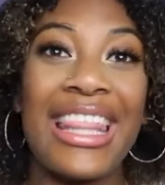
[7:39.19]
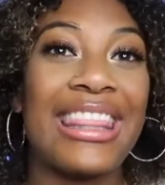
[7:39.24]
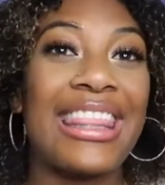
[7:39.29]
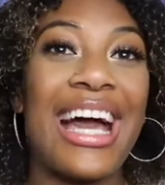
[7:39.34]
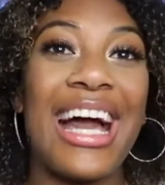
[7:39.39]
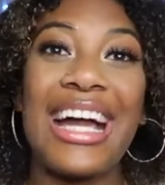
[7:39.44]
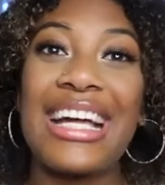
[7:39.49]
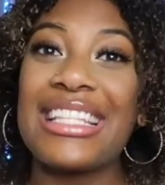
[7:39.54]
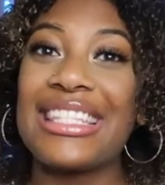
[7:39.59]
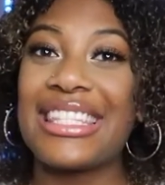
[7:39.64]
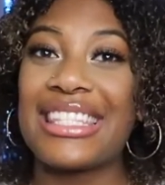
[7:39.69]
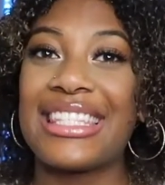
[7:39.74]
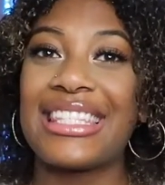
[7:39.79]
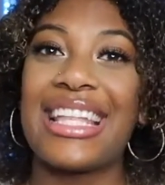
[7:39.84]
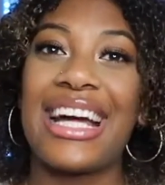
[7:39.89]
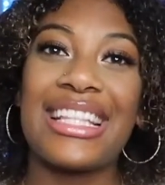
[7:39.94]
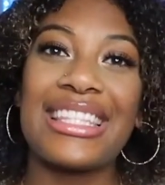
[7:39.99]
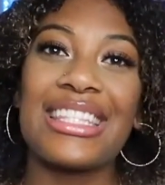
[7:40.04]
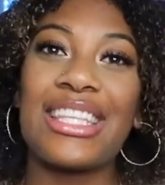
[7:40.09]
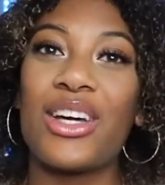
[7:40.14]

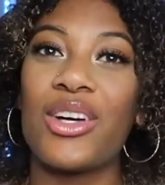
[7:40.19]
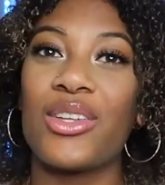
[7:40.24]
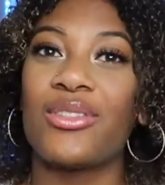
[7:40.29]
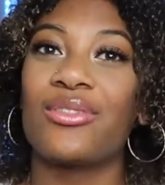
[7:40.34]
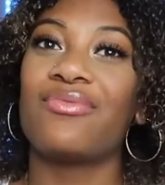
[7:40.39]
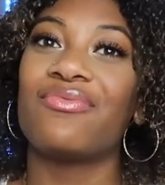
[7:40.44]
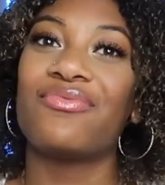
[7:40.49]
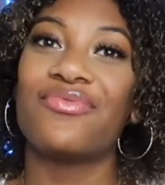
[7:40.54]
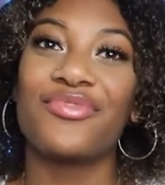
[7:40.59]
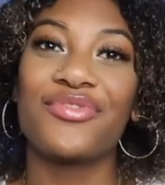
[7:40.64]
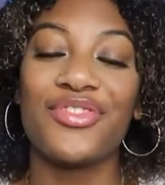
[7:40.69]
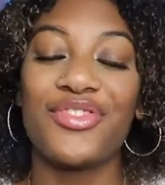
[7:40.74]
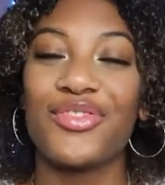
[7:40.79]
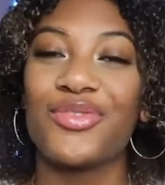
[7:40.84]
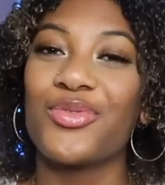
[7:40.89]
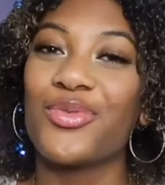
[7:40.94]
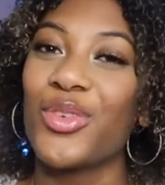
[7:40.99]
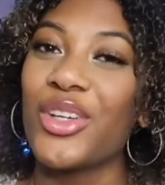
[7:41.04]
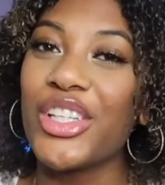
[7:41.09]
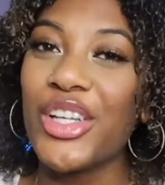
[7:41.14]
that's a,
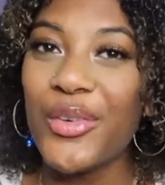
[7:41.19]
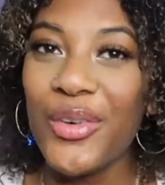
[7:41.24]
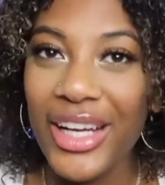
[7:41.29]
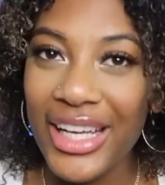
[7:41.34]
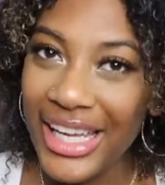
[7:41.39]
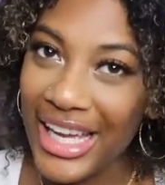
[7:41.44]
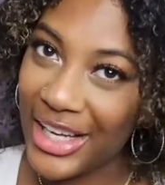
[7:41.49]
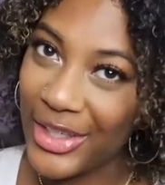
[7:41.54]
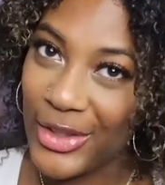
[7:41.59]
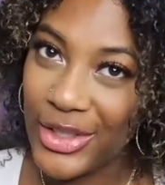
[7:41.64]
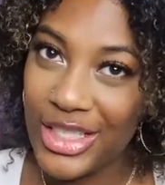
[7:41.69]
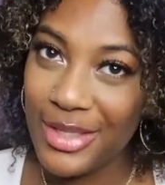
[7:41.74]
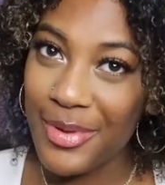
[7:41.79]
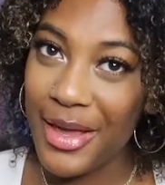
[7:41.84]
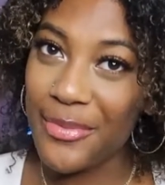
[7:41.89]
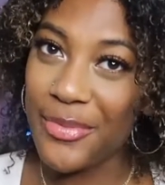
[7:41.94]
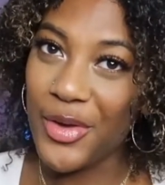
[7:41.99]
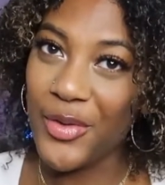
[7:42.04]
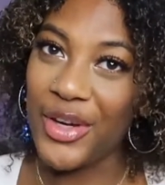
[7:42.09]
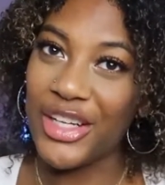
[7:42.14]
when you're working at Hooters,
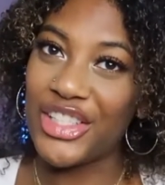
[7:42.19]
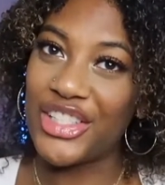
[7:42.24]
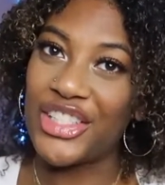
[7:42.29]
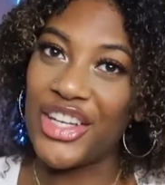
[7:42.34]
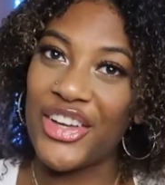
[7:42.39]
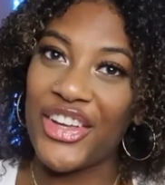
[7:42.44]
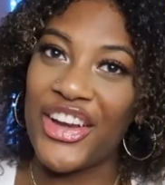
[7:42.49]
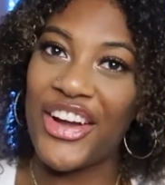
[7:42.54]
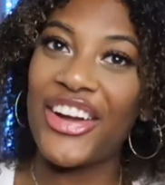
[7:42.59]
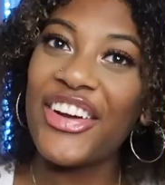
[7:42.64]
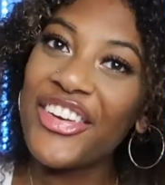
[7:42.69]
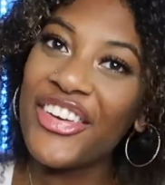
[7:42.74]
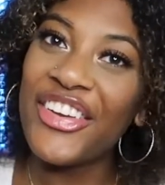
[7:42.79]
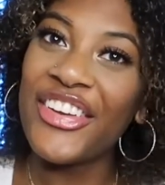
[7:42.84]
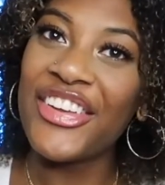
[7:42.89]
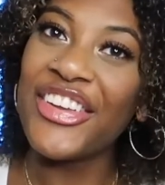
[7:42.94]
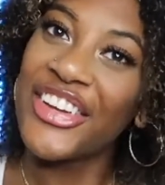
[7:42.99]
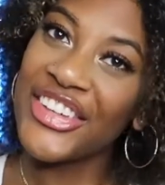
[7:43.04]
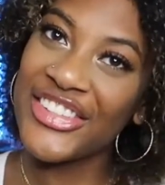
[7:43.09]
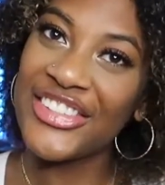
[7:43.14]
babe, you want to show
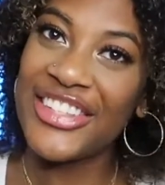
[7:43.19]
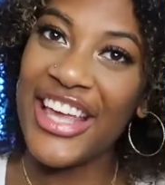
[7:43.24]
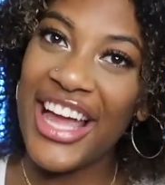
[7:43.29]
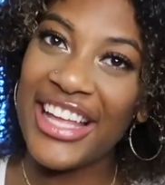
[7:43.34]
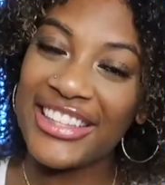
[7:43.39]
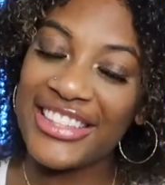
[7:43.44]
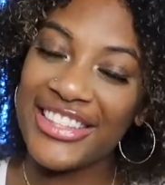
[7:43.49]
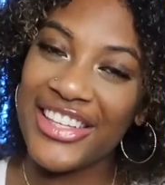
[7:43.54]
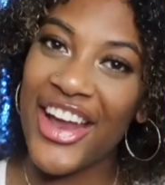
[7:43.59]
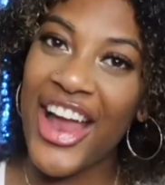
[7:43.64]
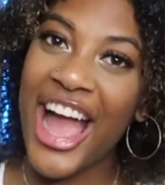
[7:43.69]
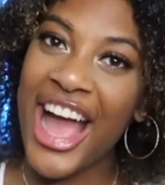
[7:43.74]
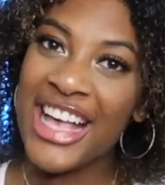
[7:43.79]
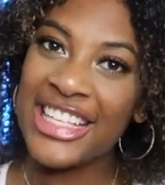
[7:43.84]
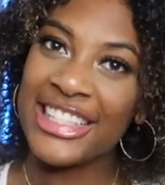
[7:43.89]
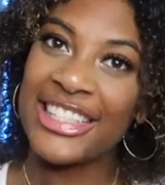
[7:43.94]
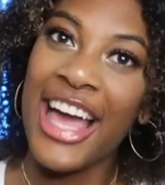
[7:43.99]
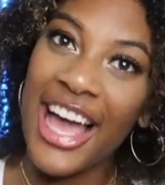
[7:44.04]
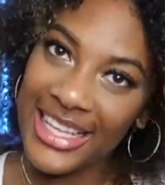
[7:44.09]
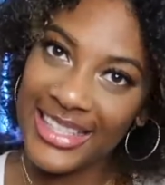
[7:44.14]
your sets, your
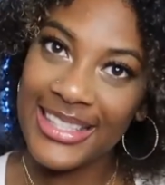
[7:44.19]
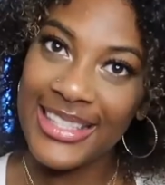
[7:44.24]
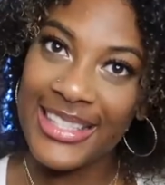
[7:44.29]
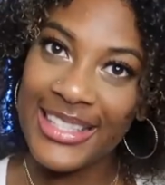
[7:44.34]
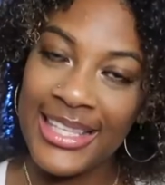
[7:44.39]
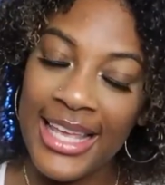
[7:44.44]
assets.